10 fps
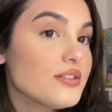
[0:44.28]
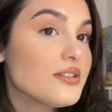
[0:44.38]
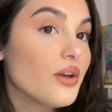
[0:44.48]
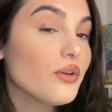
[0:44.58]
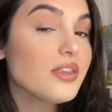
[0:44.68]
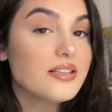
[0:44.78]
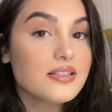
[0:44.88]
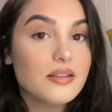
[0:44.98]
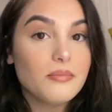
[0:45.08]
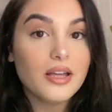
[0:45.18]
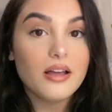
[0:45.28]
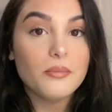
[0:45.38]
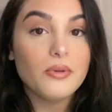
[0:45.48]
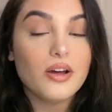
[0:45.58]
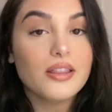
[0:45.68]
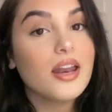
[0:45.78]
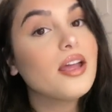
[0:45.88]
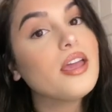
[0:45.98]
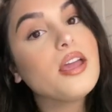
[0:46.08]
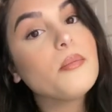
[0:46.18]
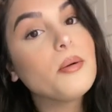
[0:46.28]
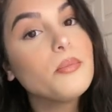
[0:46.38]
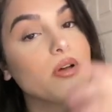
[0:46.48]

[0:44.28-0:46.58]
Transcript: So this is the makeup look that I came up